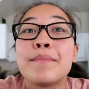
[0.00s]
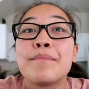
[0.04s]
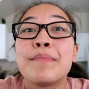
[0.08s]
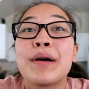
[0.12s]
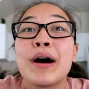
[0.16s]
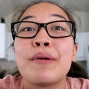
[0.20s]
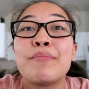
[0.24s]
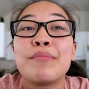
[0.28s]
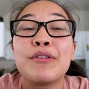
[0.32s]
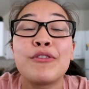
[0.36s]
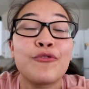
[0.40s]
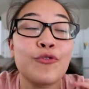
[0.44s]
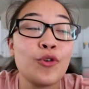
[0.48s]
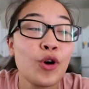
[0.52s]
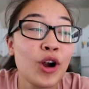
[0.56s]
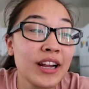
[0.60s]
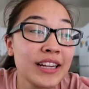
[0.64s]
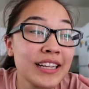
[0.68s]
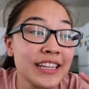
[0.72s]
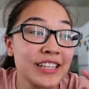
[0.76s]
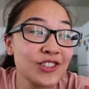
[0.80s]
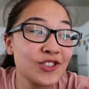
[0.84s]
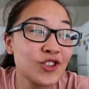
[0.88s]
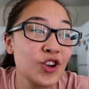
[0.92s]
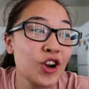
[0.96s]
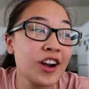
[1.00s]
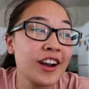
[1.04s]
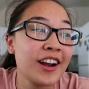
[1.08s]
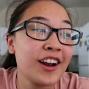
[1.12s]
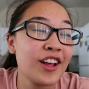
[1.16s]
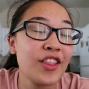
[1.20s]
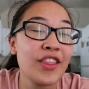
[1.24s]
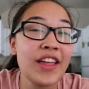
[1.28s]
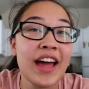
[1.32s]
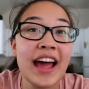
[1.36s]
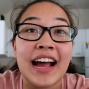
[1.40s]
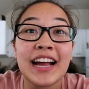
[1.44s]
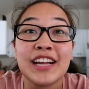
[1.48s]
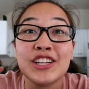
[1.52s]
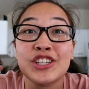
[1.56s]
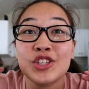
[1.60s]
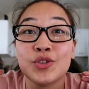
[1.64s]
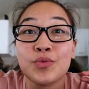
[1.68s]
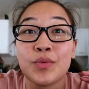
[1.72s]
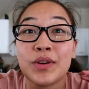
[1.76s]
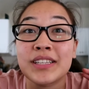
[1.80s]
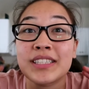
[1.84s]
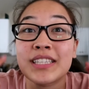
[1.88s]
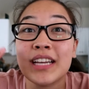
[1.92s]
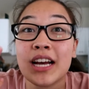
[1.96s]
But before I get started on that, I
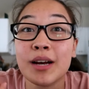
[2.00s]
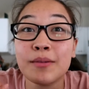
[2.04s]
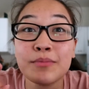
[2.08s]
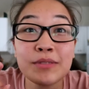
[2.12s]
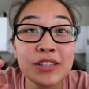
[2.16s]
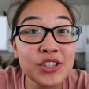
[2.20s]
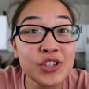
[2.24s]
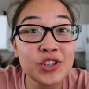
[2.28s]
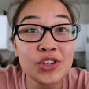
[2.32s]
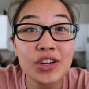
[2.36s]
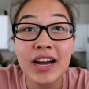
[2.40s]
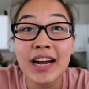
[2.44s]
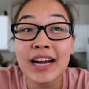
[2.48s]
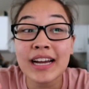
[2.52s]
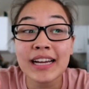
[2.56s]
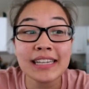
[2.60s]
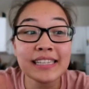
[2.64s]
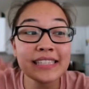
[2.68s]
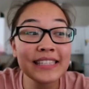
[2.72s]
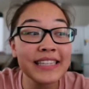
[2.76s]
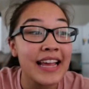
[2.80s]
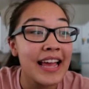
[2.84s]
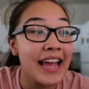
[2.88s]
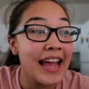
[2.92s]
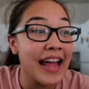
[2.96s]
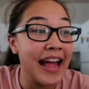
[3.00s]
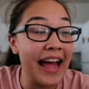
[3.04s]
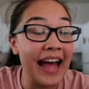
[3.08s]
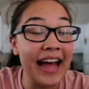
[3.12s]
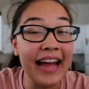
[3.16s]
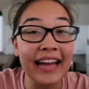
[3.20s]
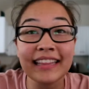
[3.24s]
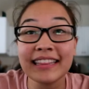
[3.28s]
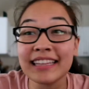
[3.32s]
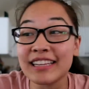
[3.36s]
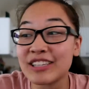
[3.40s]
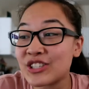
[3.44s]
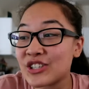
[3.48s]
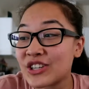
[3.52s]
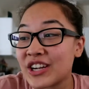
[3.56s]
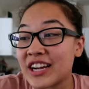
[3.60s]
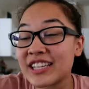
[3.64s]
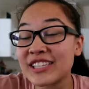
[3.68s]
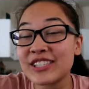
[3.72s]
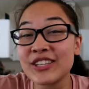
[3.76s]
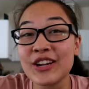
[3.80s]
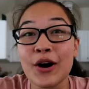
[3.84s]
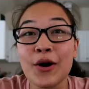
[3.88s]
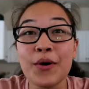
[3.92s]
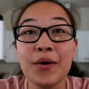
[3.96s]
just wanted to update you guys and let you
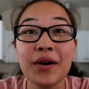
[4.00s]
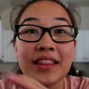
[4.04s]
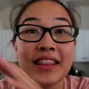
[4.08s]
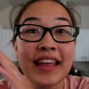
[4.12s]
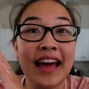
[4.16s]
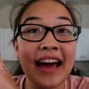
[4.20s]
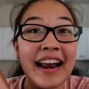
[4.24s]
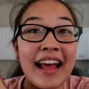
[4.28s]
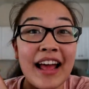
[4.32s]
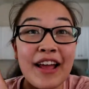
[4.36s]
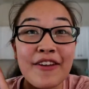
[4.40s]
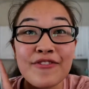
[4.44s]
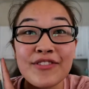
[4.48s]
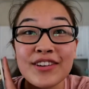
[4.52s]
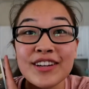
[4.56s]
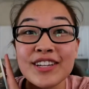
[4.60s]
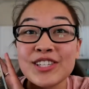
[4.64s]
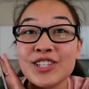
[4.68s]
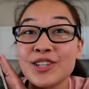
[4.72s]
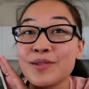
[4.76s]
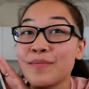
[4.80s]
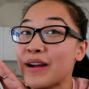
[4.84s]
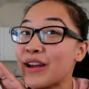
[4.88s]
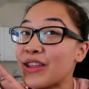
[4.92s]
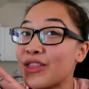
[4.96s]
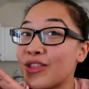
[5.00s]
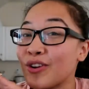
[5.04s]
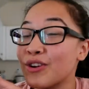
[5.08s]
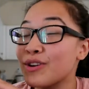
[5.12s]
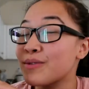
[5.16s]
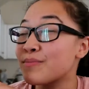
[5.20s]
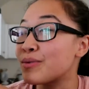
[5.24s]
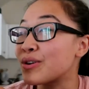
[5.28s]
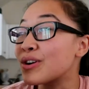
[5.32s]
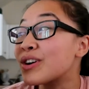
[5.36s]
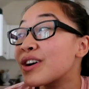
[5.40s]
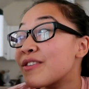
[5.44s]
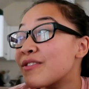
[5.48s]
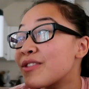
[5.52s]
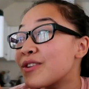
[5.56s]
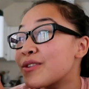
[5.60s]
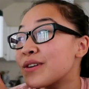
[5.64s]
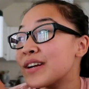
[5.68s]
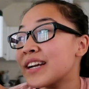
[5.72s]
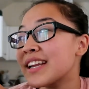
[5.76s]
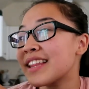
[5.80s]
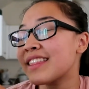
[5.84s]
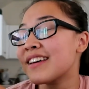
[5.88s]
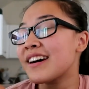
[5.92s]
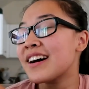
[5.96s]
guys know that I finished my third book of the
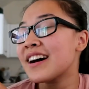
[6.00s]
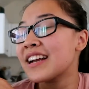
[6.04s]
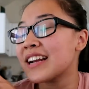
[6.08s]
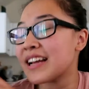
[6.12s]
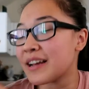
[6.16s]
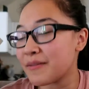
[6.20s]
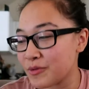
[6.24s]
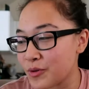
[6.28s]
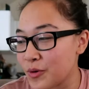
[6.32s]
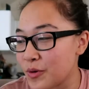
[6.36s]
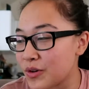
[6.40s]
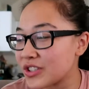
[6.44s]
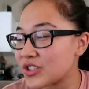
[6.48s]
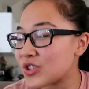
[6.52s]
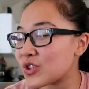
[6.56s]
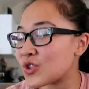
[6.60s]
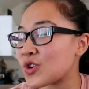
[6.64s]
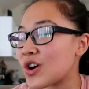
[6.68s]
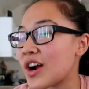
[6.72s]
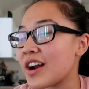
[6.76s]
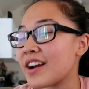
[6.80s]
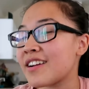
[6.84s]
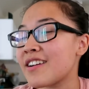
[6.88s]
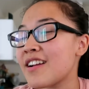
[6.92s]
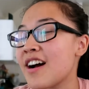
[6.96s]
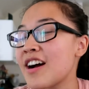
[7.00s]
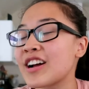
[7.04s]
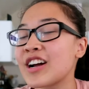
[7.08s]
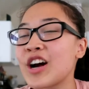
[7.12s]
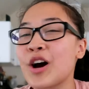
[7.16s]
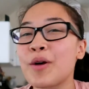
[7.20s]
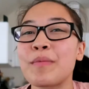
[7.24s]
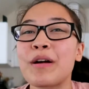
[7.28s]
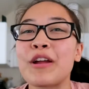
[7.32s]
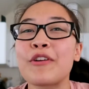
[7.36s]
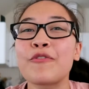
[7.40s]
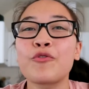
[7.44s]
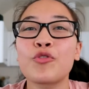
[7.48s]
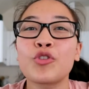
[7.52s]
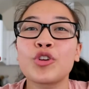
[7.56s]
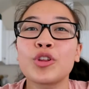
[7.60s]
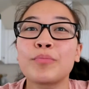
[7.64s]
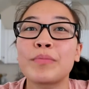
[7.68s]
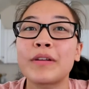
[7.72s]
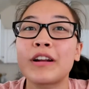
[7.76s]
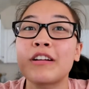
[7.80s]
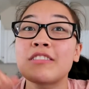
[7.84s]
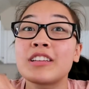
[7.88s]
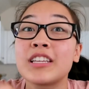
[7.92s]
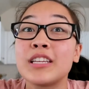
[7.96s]
readathon. I'm going to try to knock out my
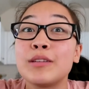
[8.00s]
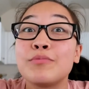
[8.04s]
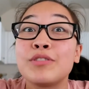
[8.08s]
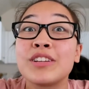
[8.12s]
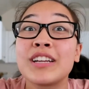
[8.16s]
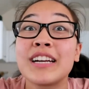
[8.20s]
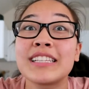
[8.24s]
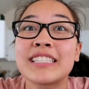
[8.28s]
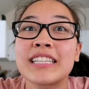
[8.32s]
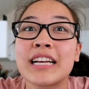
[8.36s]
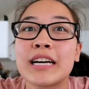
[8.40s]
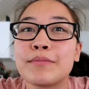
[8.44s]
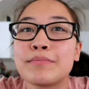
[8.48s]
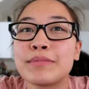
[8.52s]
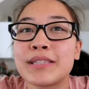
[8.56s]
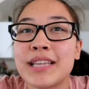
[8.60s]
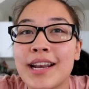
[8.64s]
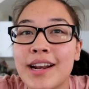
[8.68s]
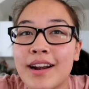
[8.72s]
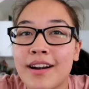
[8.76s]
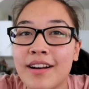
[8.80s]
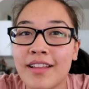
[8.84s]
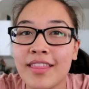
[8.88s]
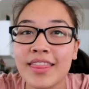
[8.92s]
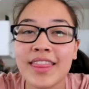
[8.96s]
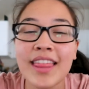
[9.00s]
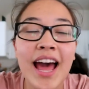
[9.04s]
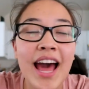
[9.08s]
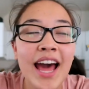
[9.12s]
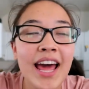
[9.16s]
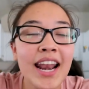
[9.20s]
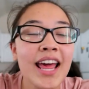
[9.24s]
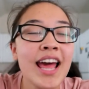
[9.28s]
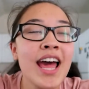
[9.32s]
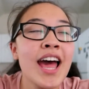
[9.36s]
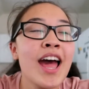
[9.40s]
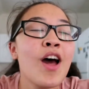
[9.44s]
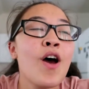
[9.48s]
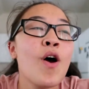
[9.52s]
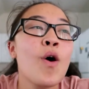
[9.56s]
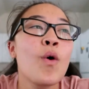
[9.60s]
fourth, but I'll keep you guys updated on that.